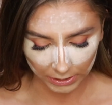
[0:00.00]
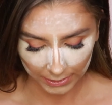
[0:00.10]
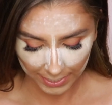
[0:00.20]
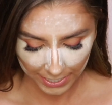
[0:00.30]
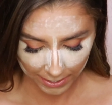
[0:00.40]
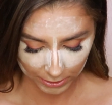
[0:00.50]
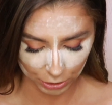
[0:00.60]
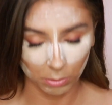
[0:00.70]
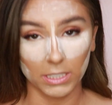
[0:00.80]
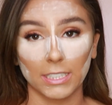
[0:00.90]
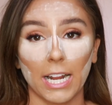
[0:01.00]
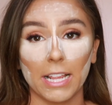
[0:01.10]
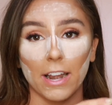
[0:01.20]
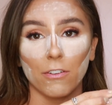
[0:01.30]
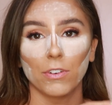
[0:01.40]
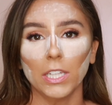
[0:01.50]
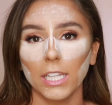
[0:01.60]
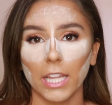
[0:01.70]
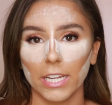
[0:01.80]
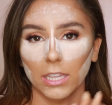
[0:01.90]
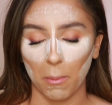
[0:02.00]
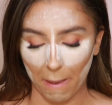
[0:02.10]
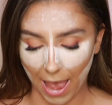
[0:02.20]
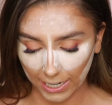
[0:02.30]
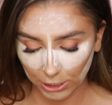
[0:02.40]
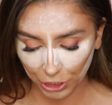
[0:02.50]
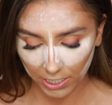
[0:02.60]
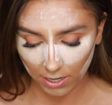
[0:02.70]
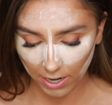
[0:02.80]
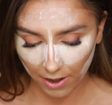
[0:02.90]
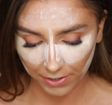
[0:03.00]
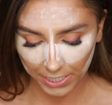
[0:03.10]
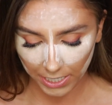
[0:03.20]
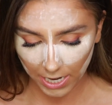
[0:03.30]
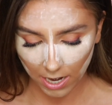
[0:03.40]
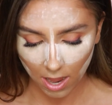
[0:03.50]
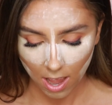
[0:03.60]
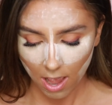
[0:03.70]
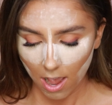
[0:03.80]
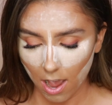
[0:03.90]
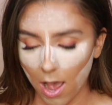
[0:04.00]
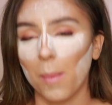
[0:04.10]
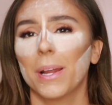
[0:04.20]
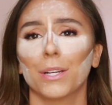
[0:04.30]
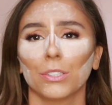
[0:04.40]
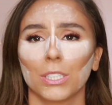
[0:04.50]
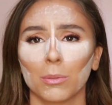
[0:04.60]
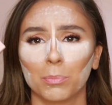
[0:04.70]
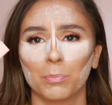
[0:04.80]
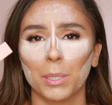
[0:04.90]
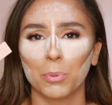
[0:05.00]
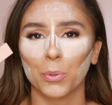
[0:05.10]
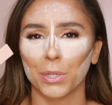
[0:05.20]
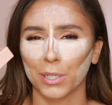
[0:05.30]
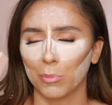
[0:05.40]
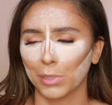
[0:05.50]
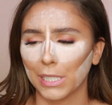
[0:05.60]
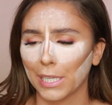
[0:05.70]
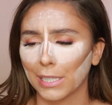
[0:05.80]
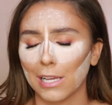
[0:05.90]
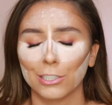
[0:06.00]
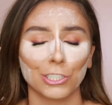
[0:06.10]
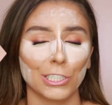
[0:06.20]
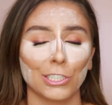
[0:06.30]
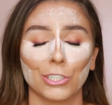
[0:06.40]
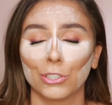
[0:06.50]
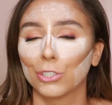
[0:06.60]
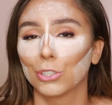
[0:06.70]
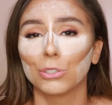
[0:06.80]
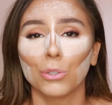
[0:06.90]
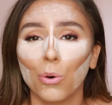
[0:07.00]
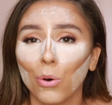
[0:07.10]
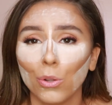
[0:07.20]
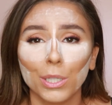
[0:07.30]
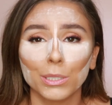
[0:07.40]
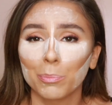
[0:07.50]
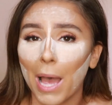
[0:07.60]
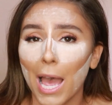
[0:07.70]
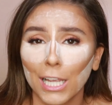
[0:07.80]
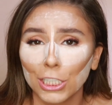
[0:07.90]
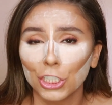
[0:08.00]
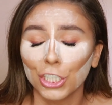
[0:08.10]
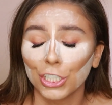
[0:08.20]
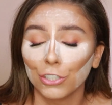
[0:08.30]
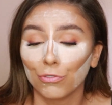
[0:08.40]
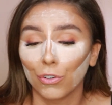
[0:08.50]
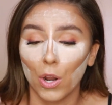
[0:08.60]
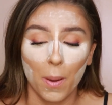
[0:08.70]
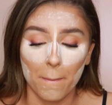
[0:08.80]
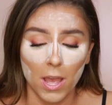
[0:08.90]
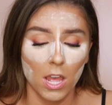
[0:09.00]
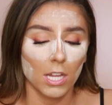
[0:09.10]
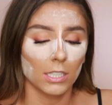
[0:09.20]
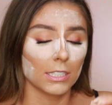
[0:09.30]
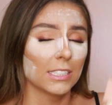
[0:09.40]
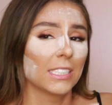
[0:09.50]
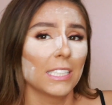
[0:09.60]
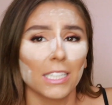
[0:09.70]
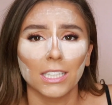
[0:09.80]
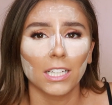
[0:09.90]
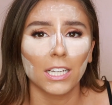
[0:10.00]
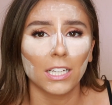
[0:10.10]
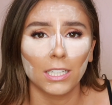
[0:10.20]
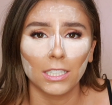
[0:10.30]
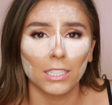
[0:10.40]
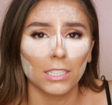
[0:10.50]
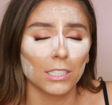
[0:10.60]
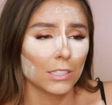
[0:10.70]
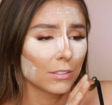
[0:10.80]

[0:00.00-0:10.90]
sitting here, I just want to say that I really like the packaging on everything. I know some people were complaining that she stole this packaging from the Stila